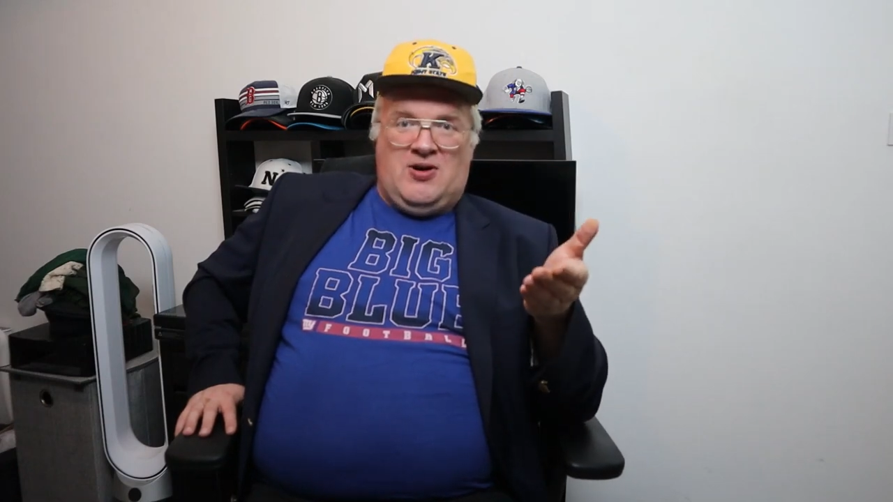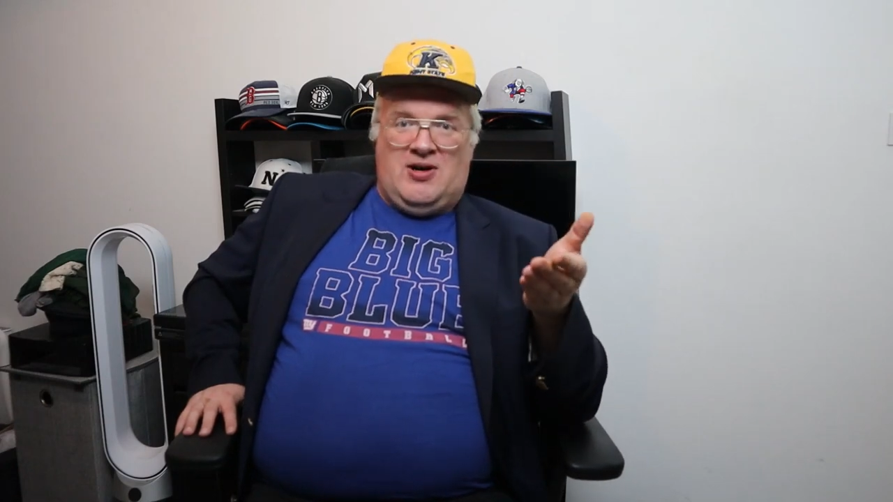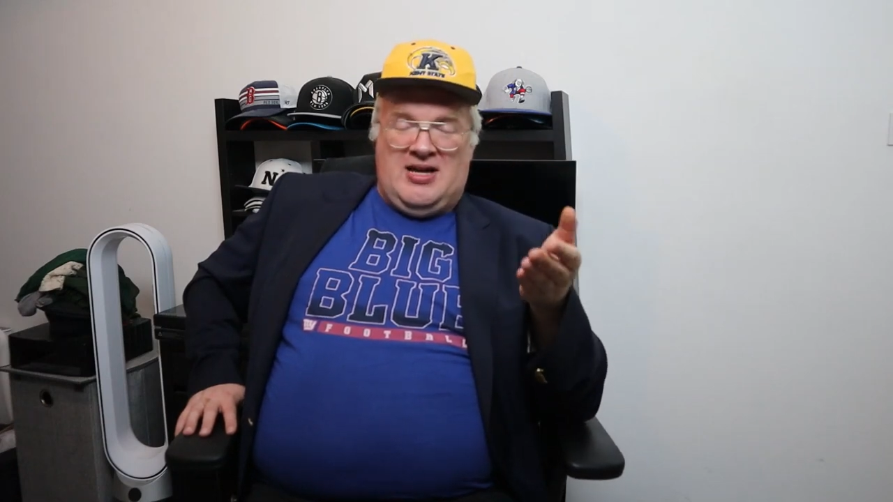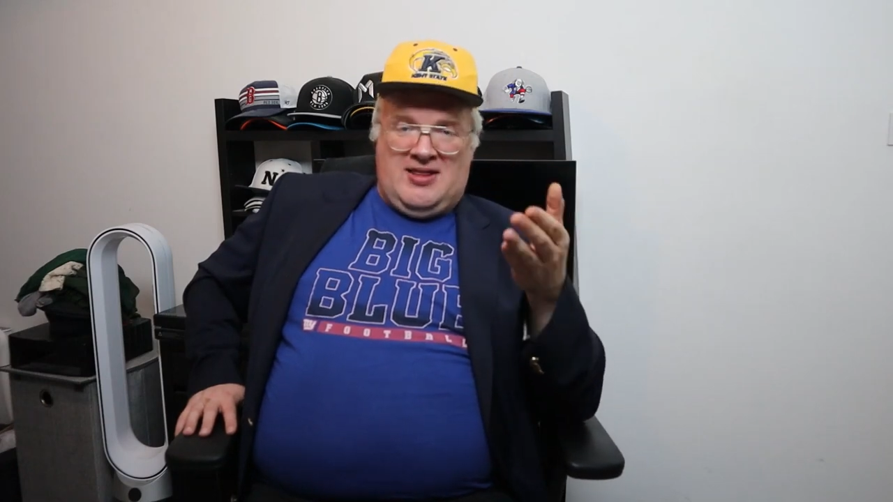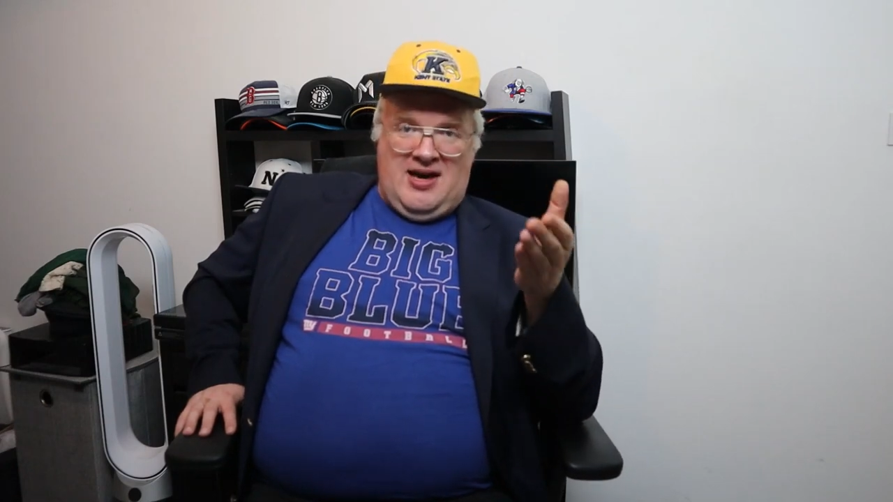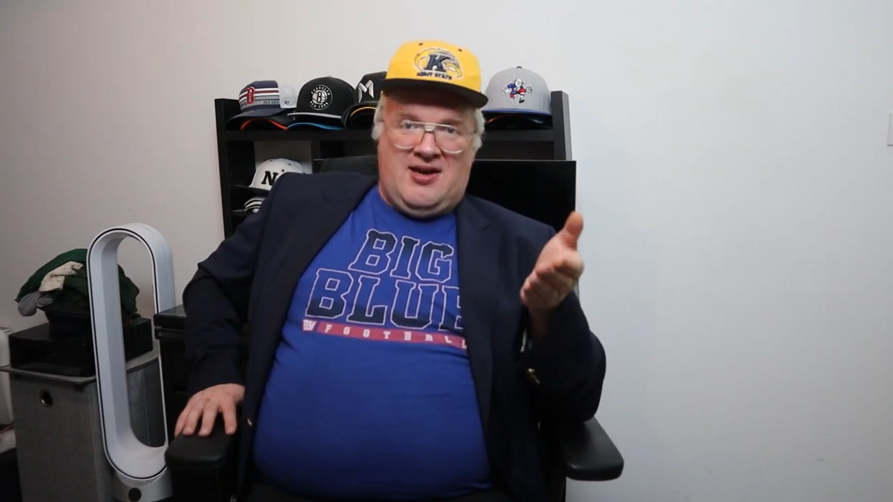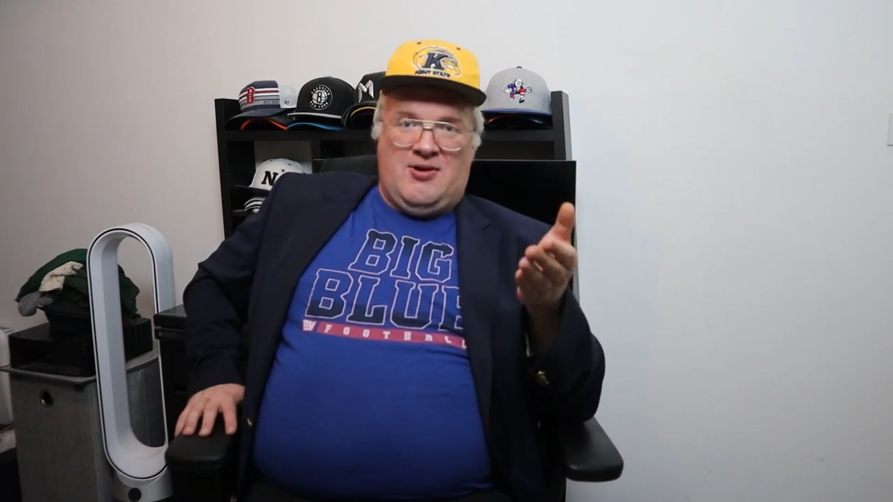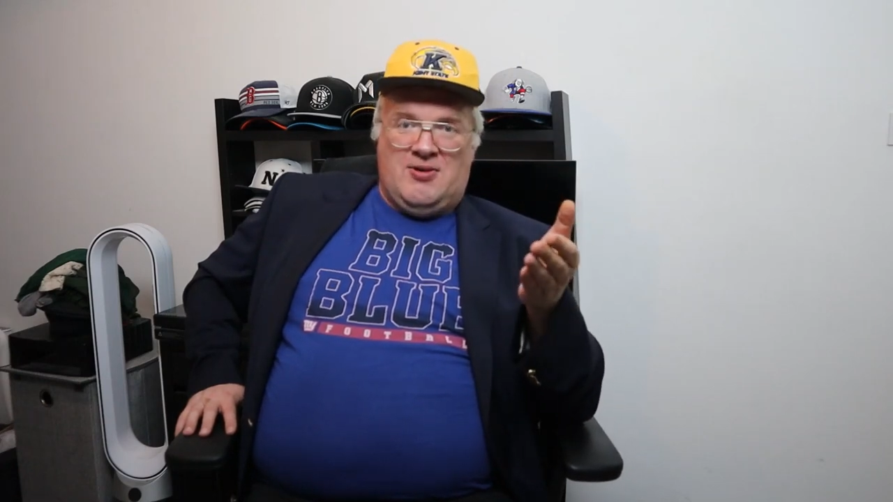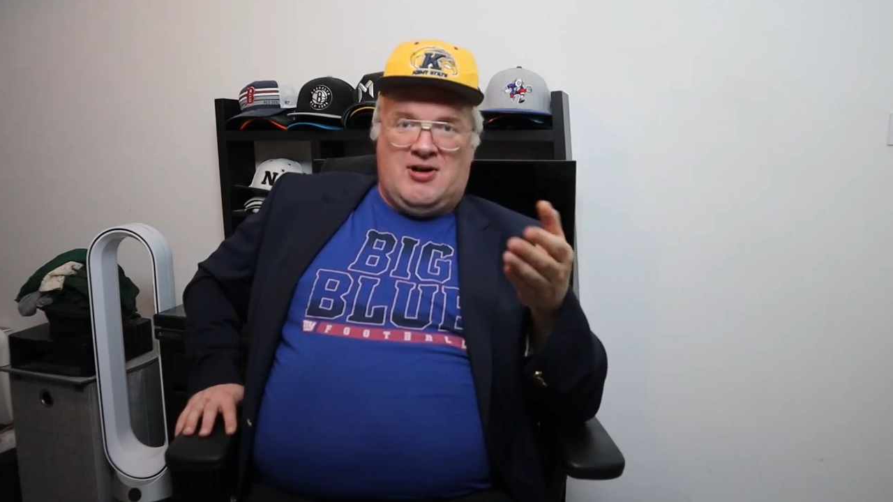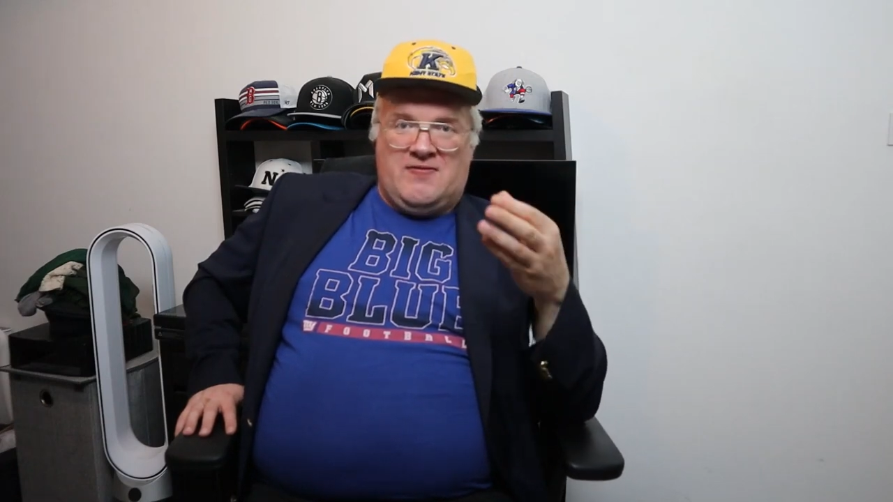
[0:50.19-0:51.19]
all and thank
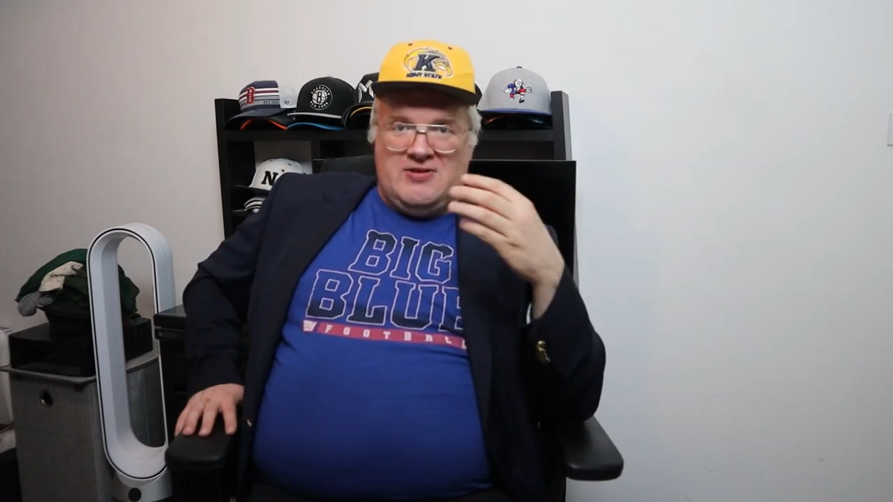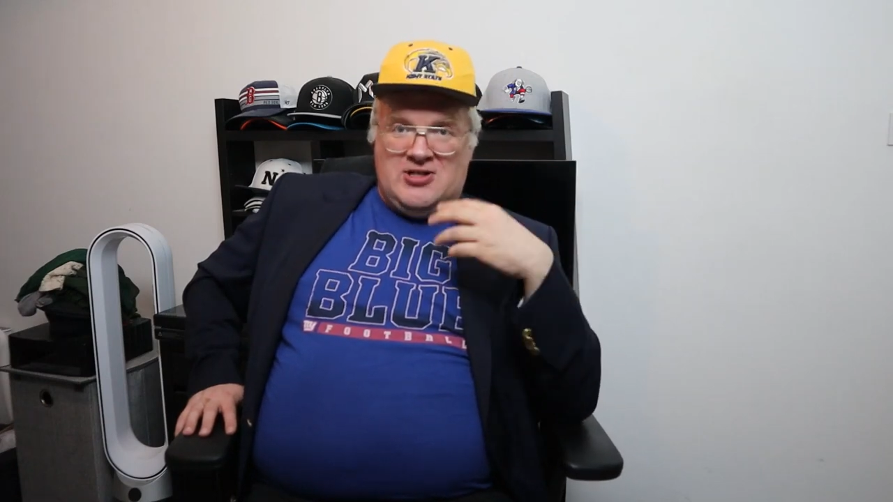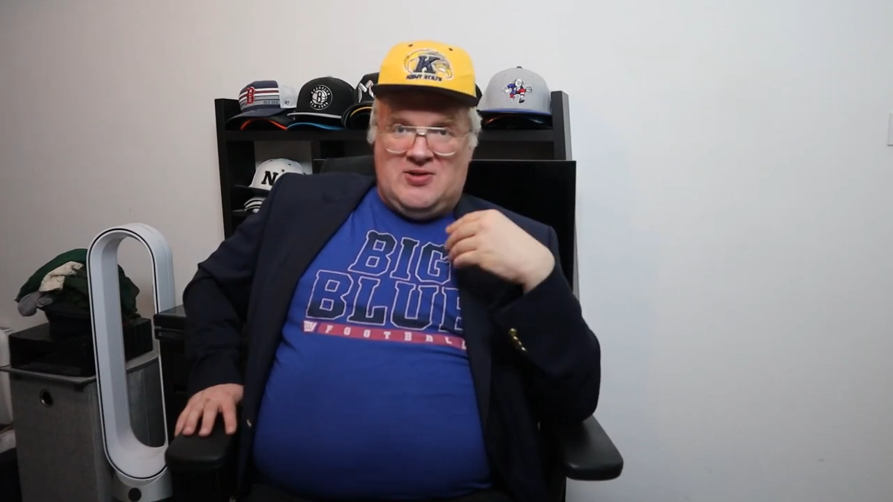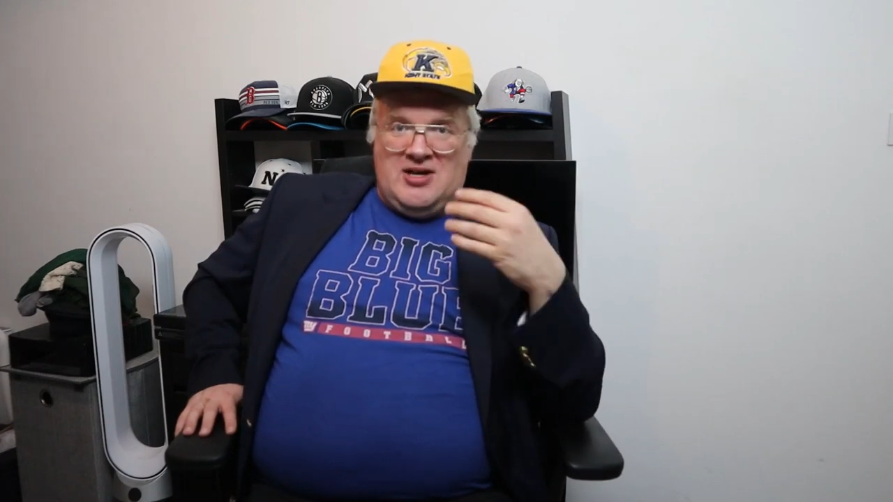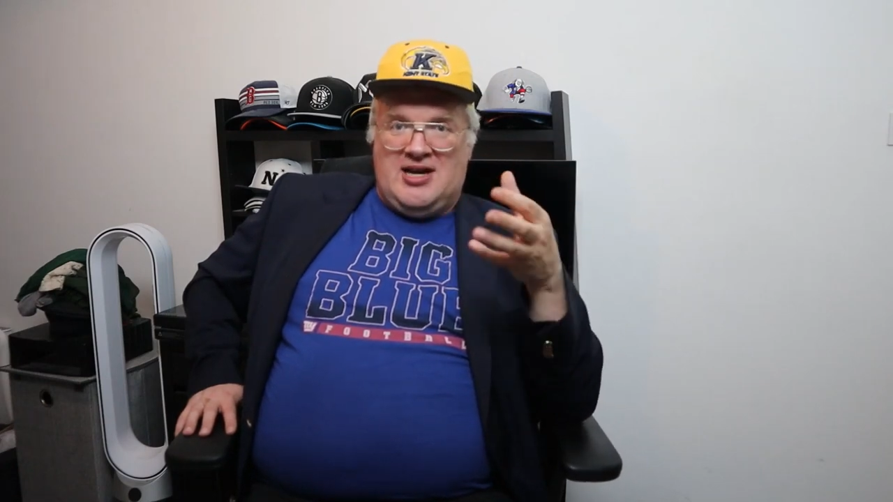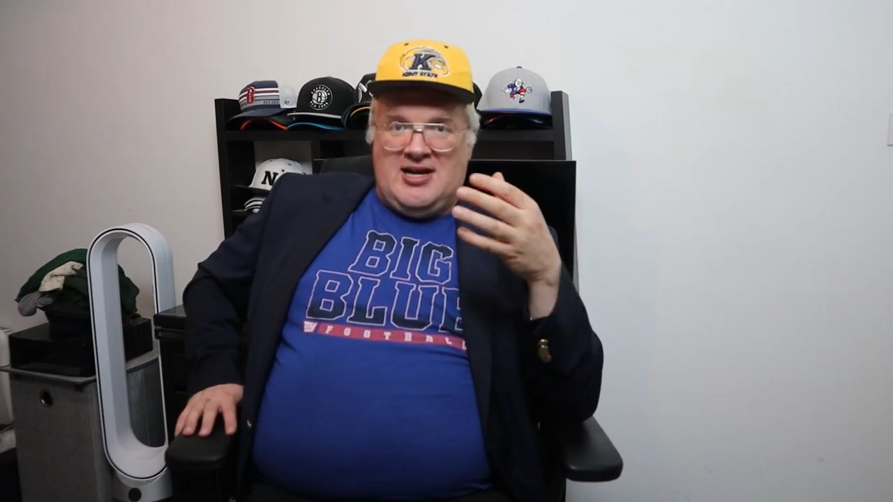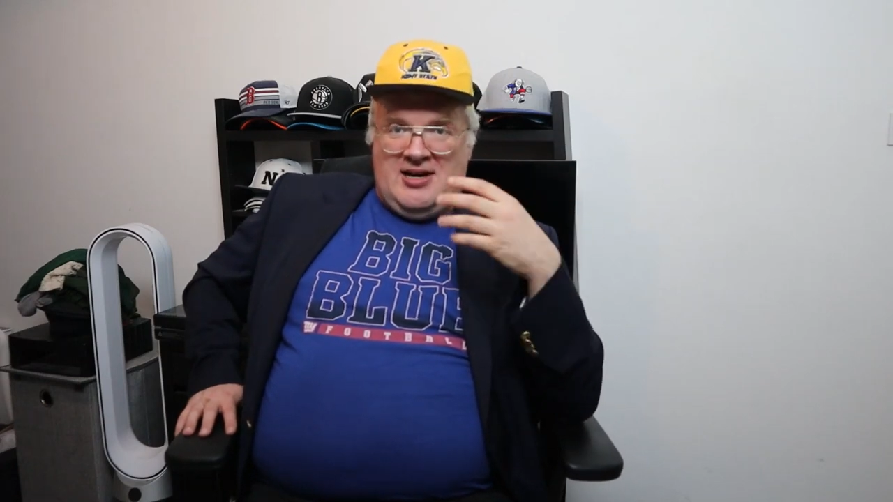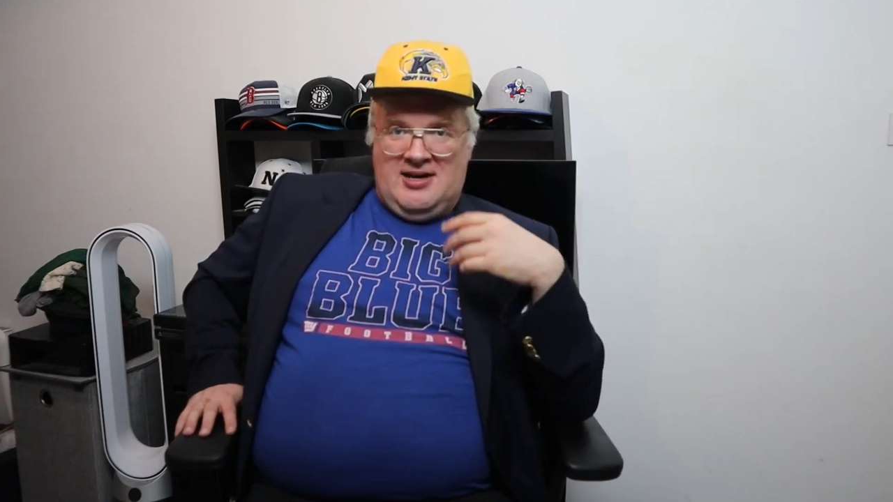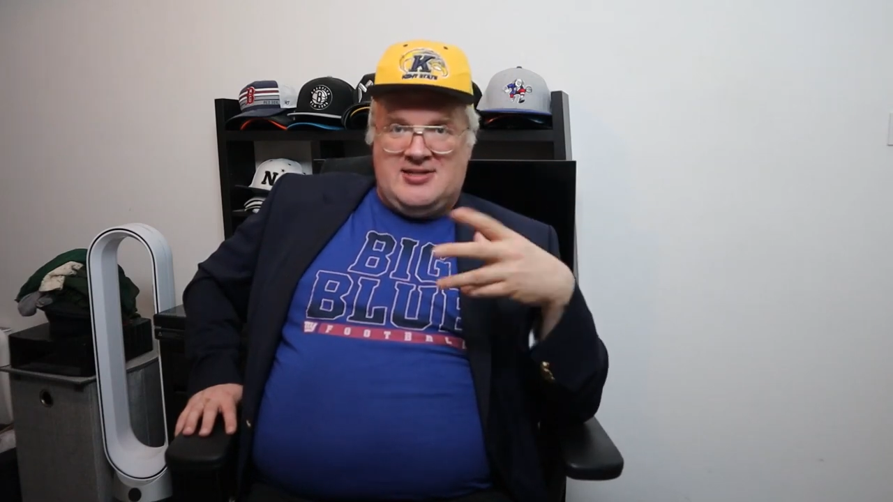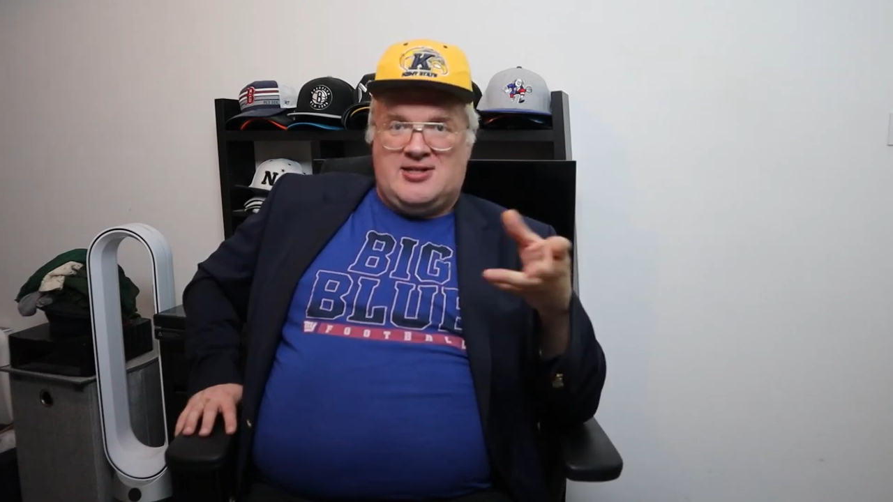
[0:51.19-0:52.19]
you all for tuning in and listening